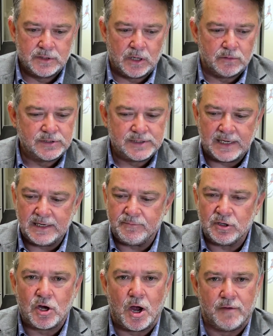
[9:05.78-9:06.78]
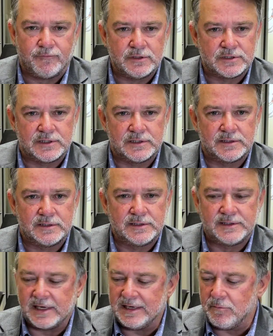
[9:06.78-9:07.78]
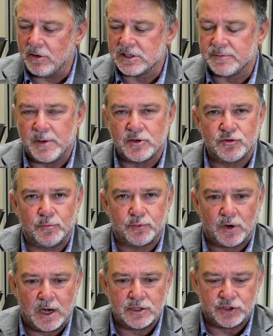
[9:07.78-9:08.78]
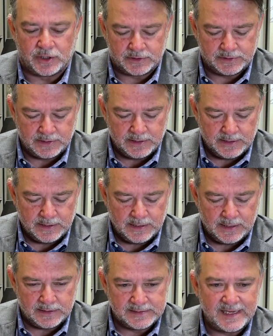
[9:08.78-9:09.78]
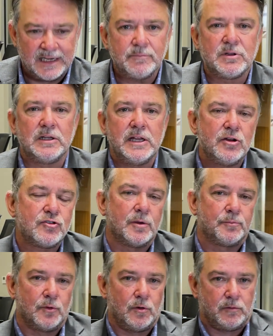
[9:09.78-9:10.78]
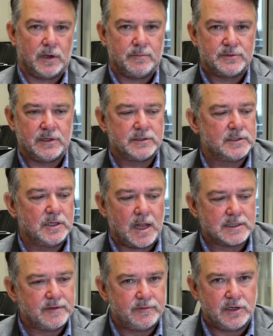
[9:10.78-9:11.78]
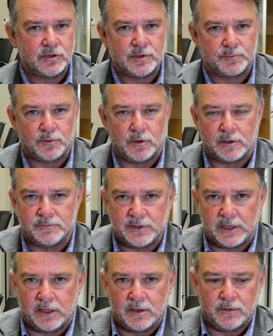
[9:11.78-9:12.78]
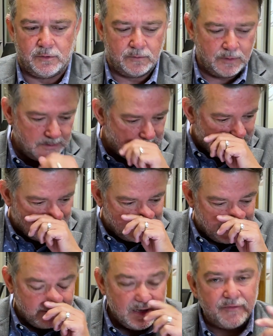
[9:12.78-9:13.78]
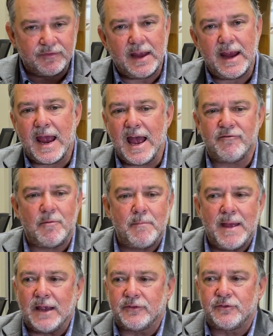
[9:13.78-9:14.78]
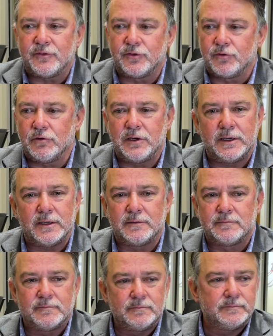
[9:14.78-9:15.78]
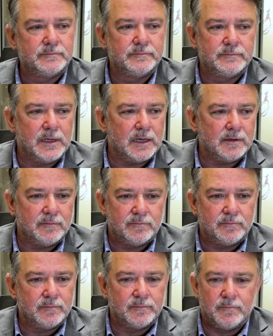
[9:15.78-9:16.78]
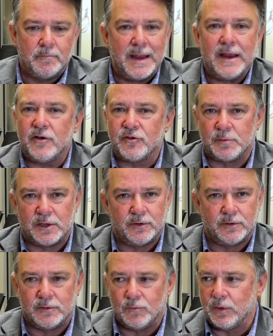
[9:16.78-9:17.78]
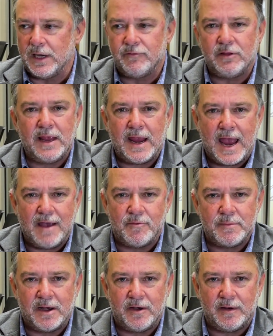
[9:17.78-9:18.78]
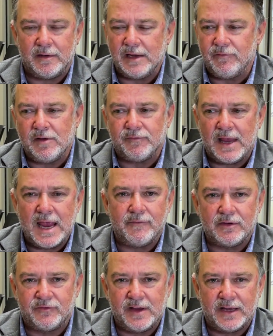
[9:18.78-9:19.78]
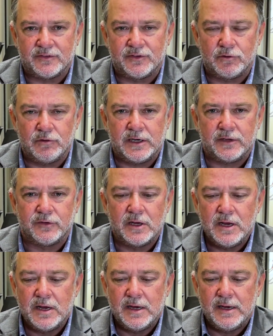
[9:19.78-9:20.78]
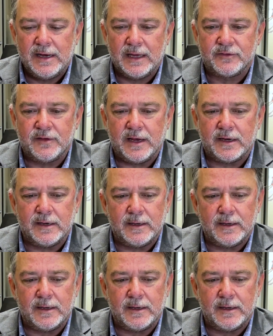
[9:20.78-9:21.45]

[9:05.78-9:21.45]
Send them to conferences. Send them on special projects. Send them to leadership programs. There's lots of leadership programs they can go to. And even if they have a master's degree in management or whatever they have, even if they have advanced degrees, it's like